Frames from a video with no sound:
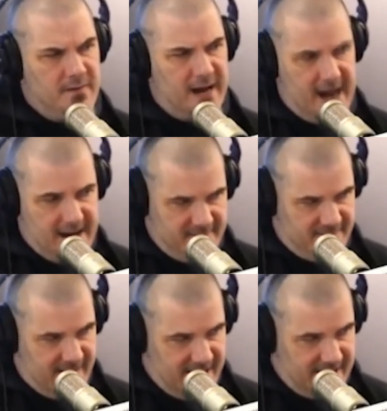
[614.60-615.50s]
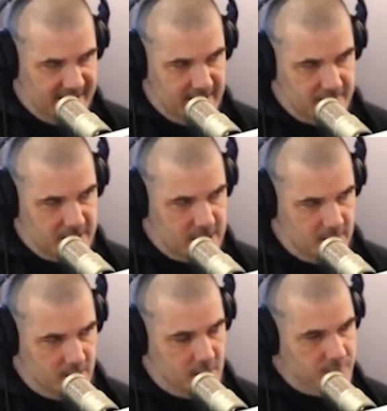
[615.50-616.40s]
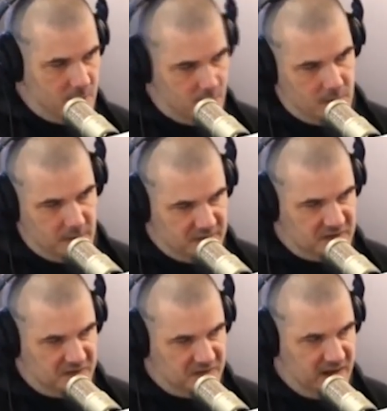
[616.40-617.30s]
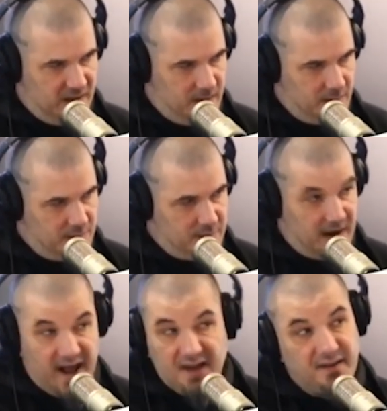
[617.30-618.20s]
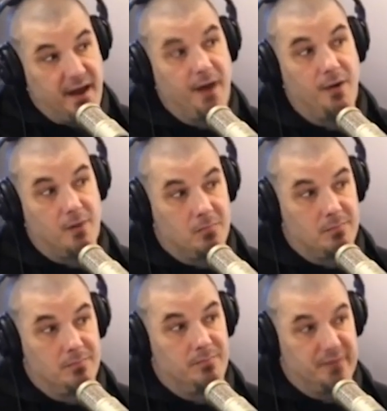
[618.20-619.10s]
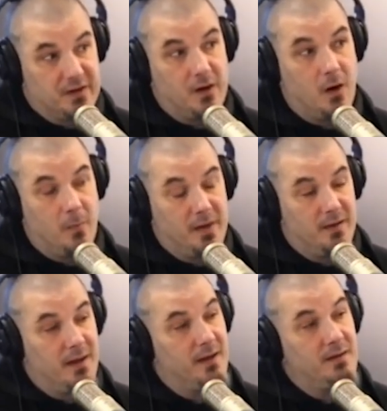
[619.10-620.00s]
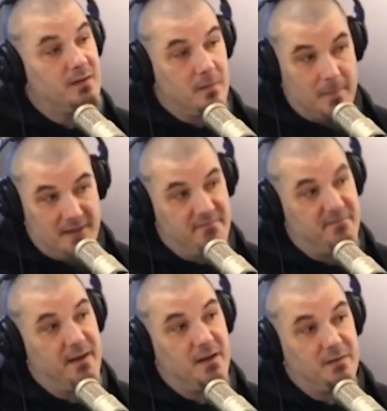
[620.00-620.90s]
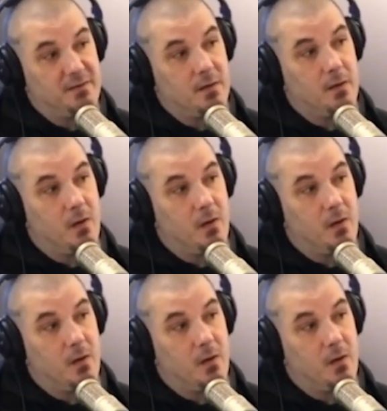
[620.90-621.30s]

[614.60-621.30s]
that I invited them to come up on the stage, and I dared them to call me that to my face,